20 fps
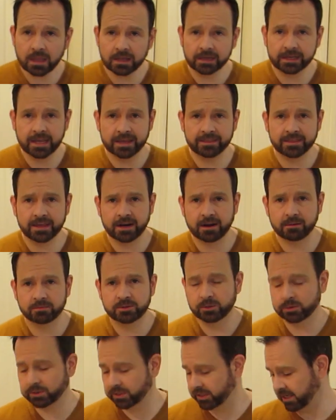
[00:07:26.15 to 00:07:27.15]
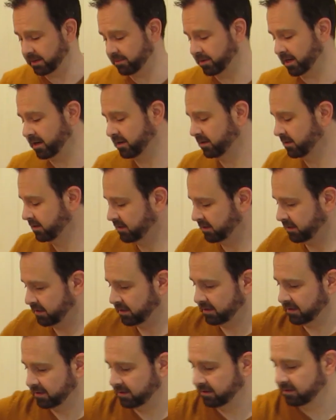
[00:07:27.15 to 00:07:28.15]
Get that up to a simmer.
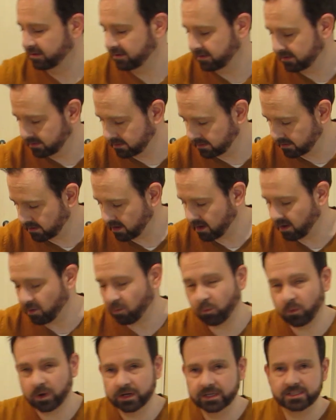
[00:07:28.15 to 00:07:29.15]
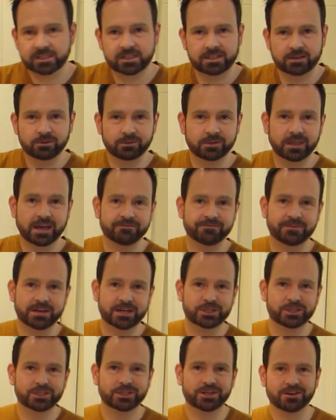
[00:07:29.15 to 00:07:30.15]
Once that veg
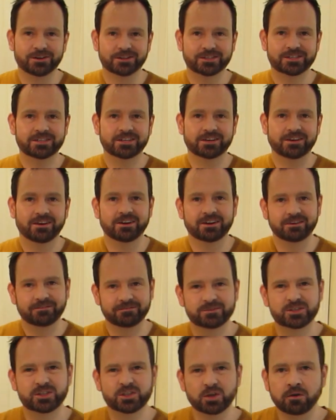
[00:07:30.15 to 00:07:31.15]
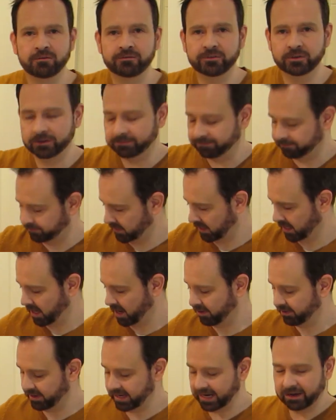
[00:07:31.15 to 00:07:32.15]
starts to kind of soften and
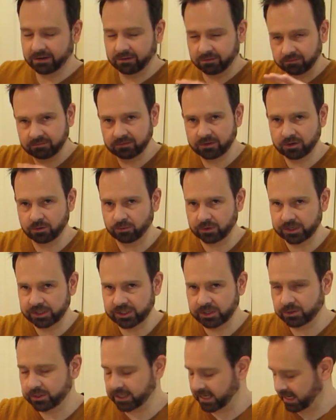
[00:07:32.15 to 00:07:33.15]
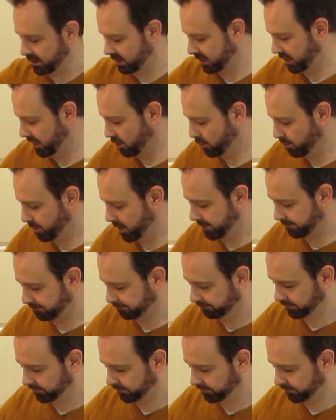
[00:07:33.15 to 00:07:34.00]
go down, you'll reduce down a little bit.